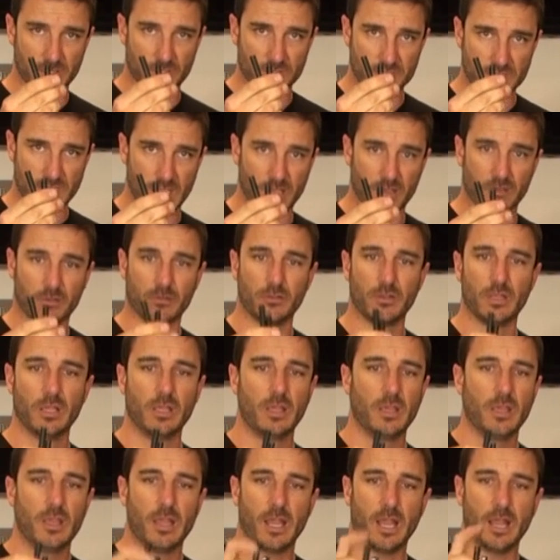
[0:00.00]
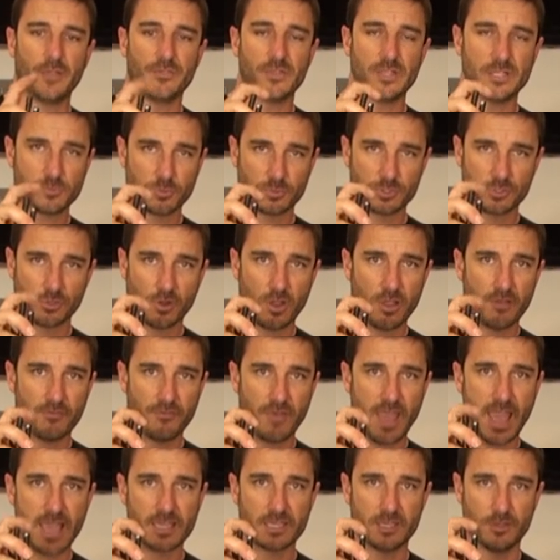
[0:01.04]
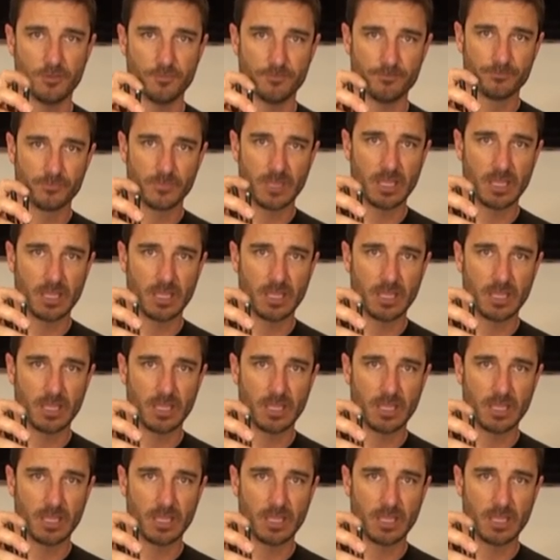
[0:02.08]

their tail. Uh, these will draw a vacuum.